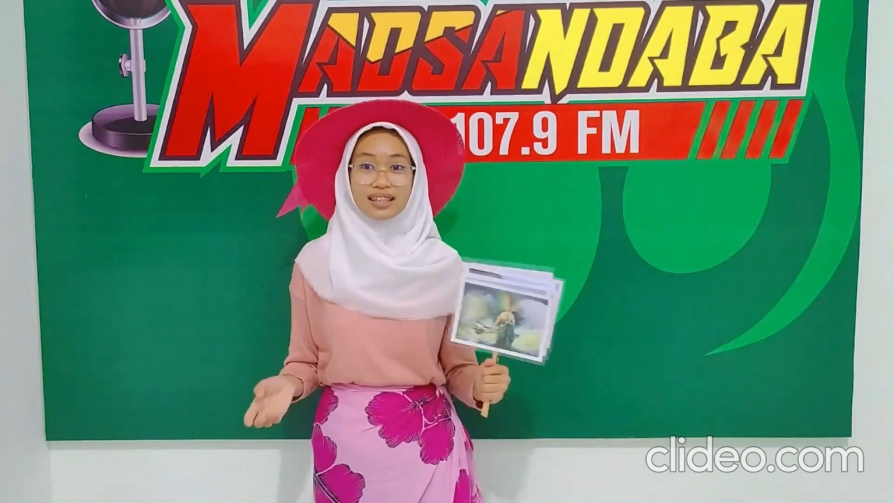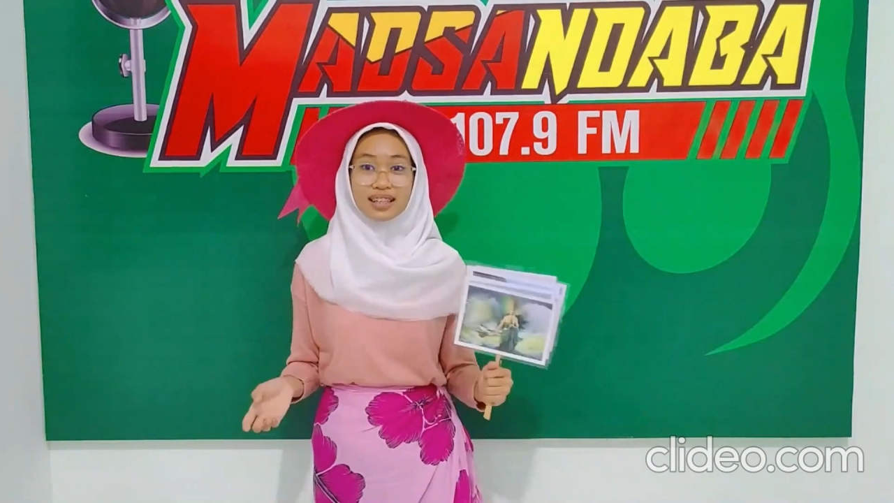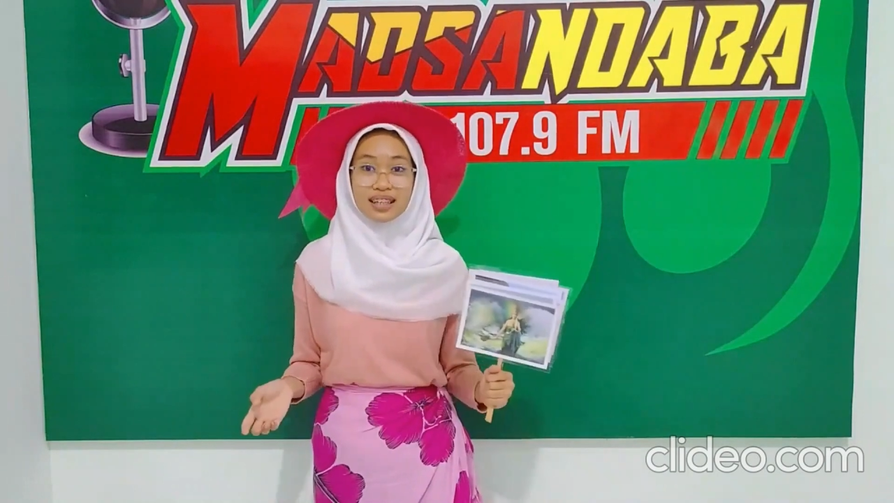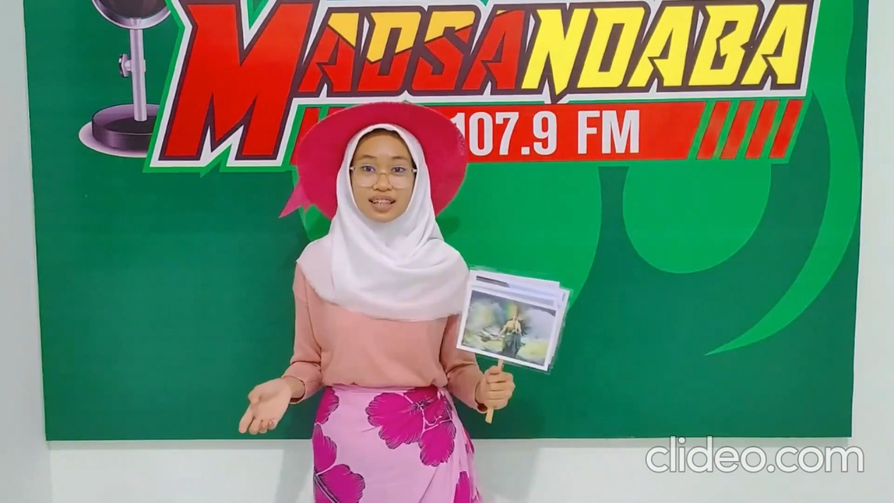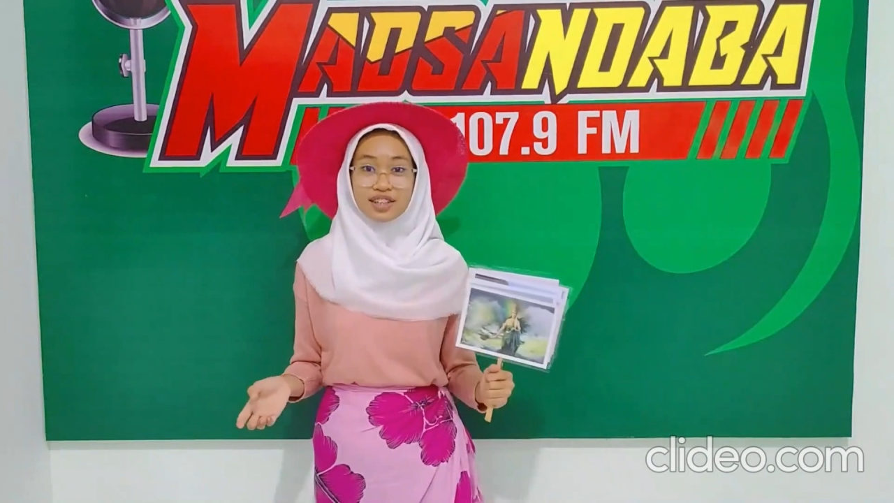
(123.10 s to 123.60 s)

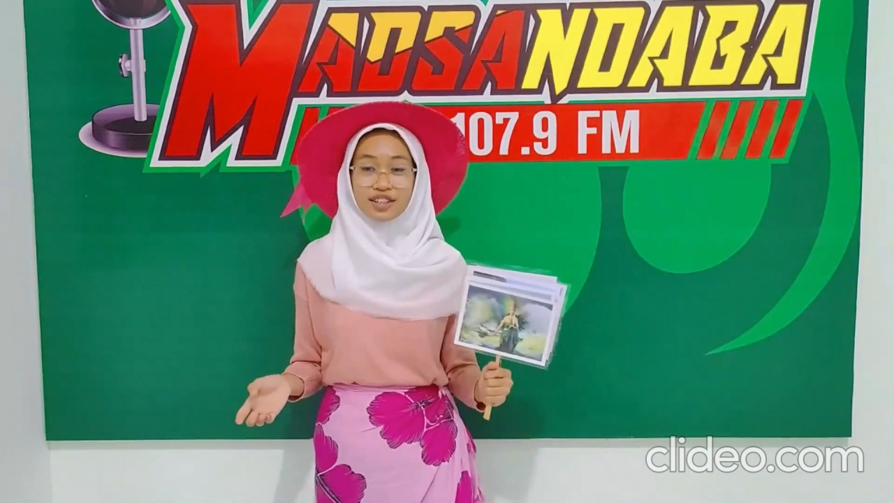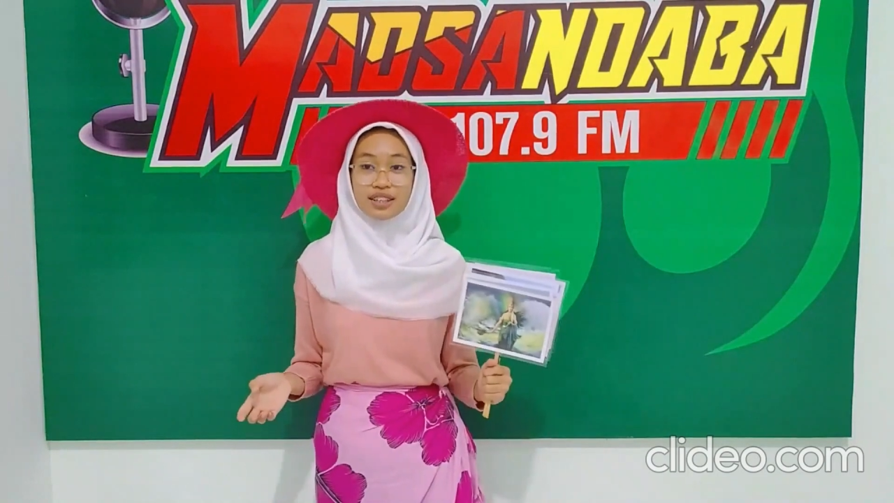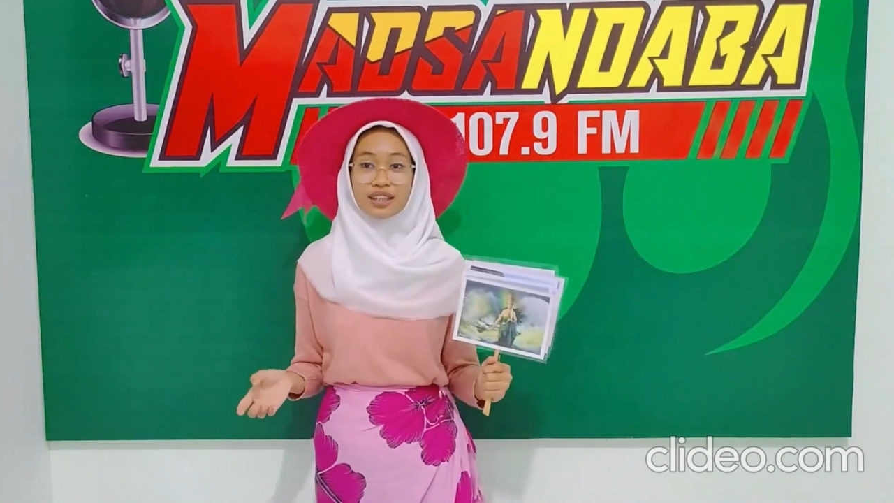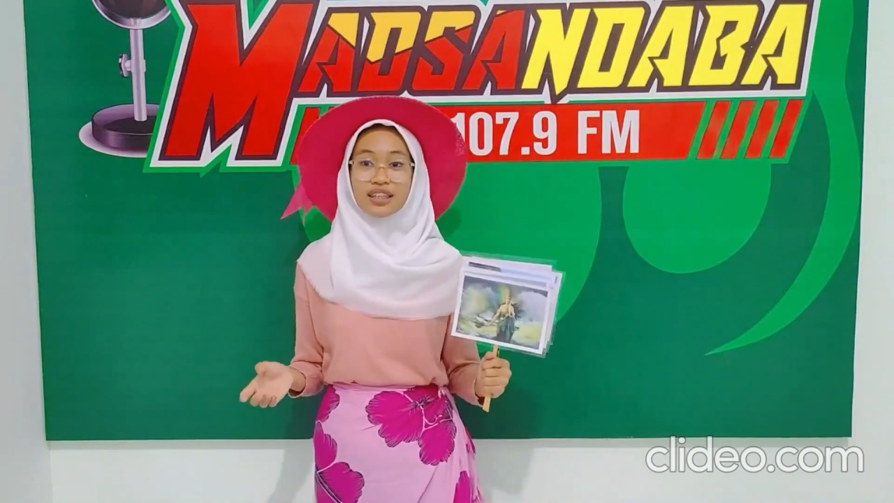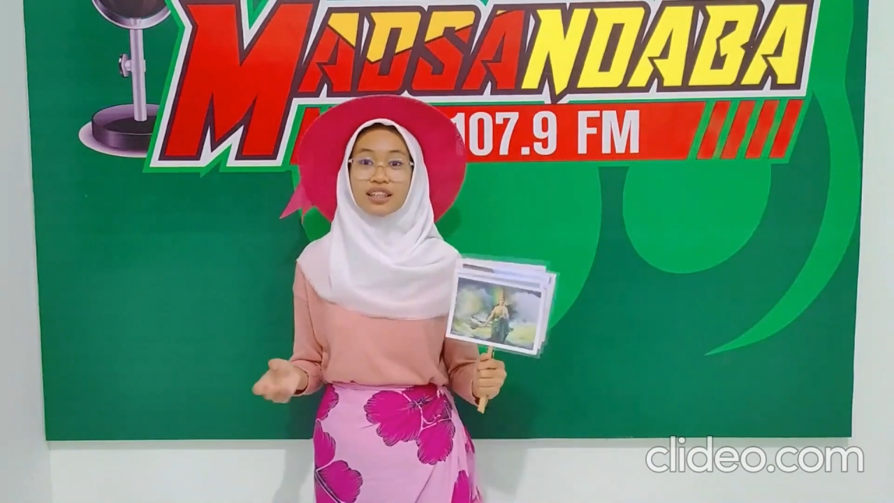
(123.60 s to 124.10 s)

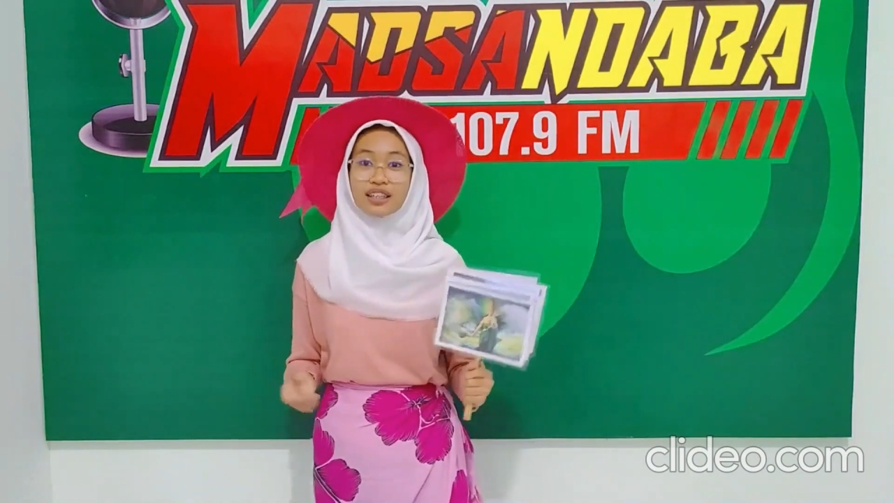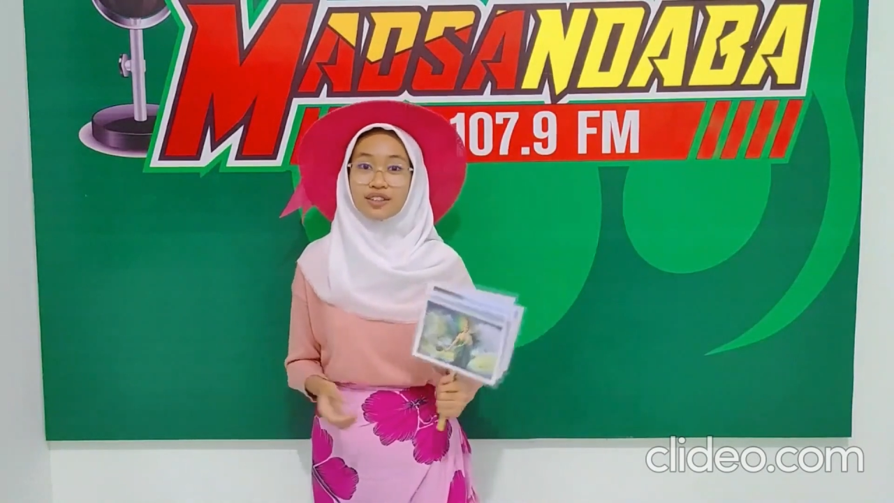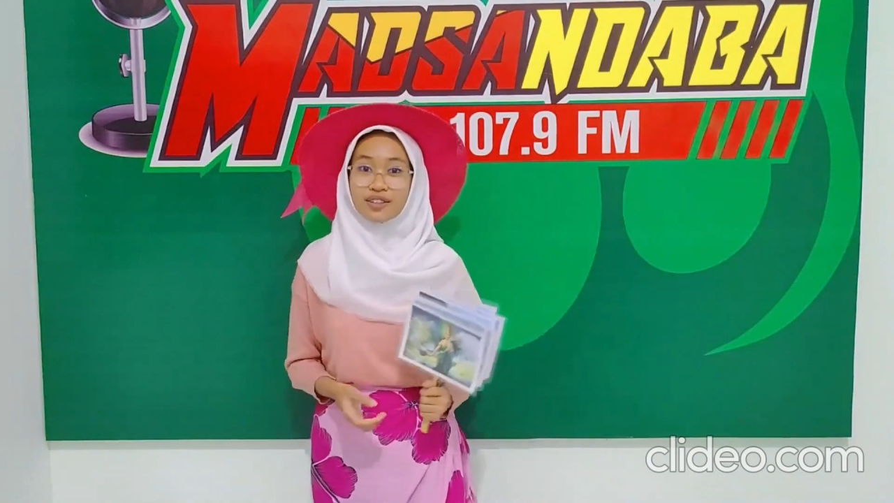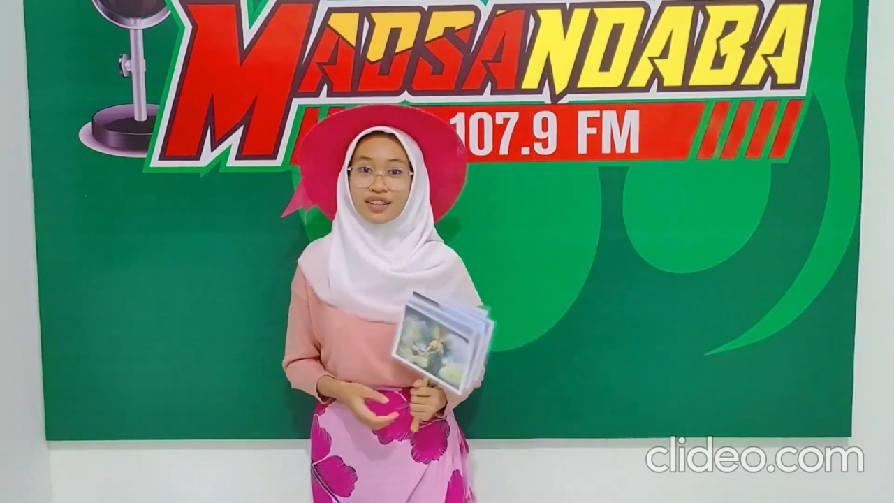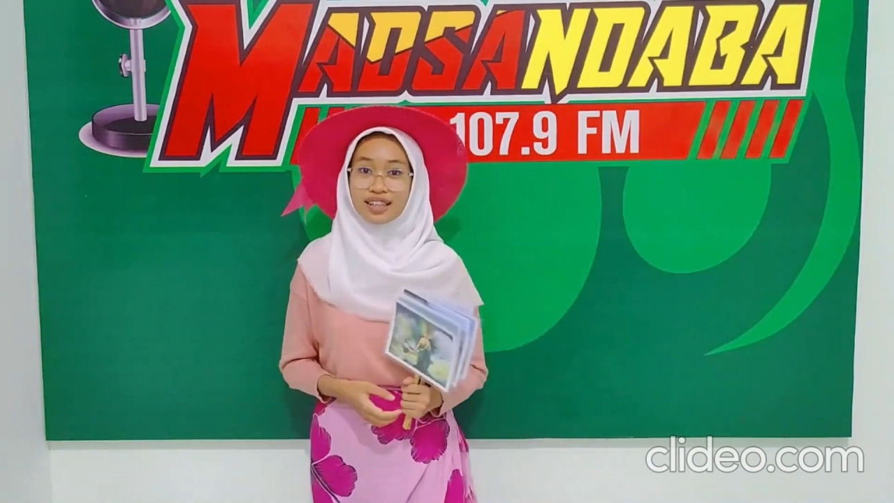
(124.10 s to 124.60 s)
destinations in
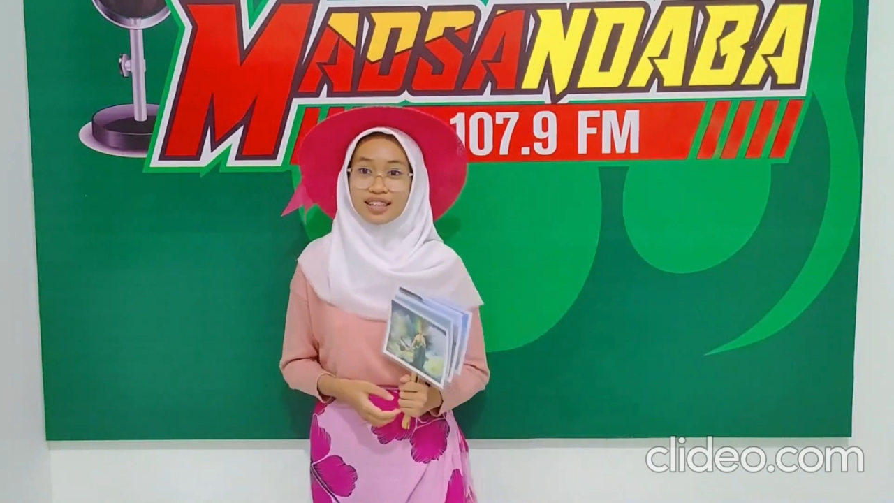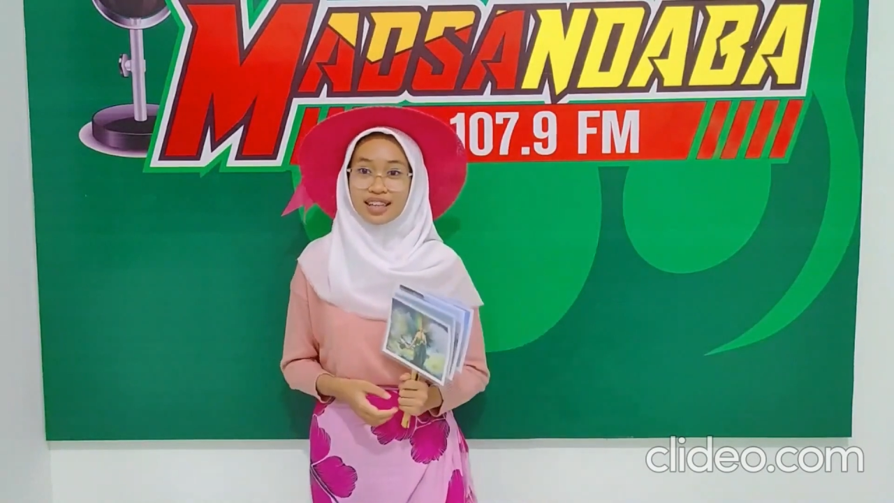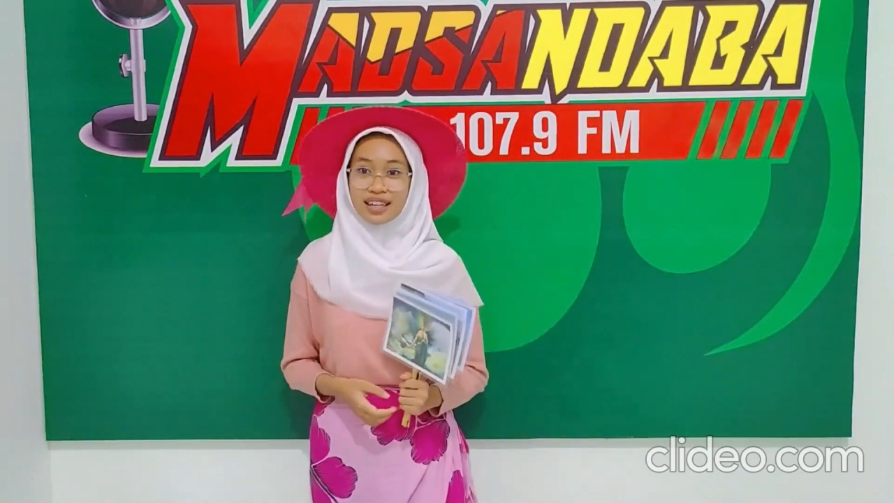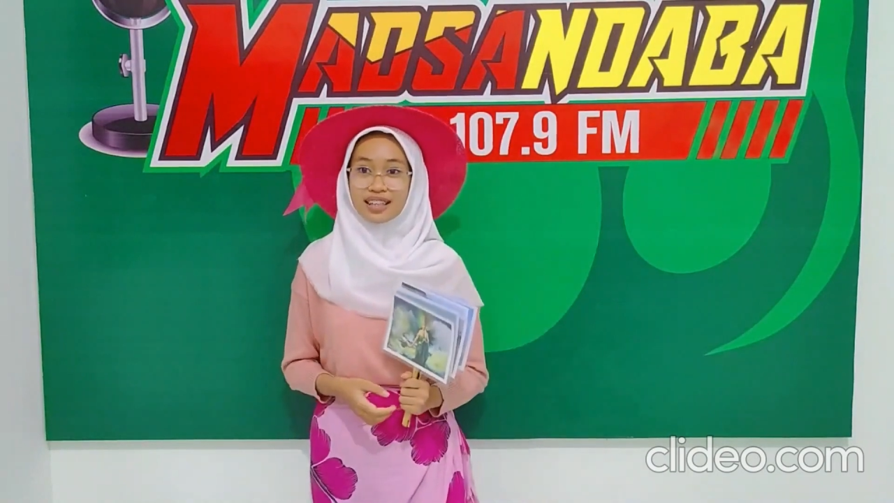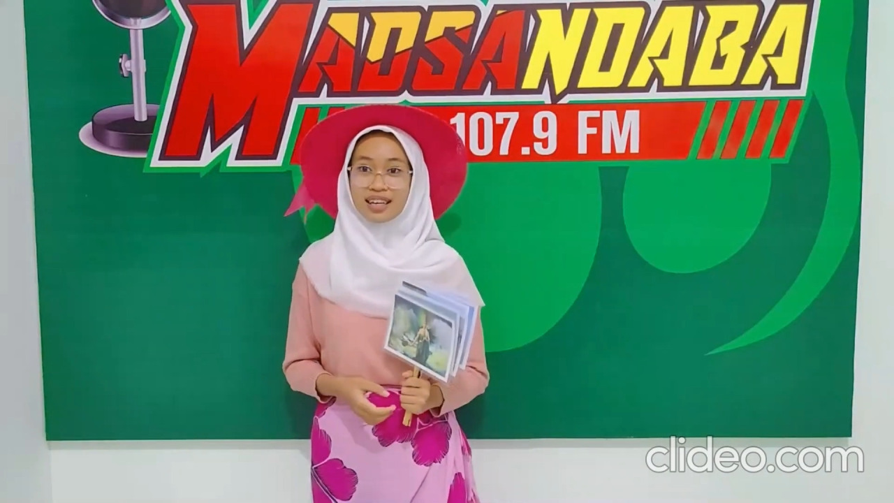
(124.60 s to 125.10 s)

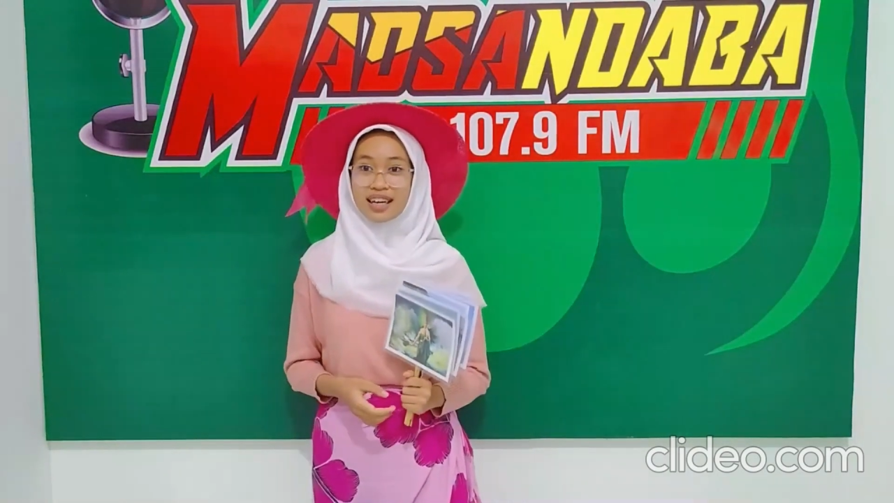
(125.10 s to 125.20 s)
Indonesia.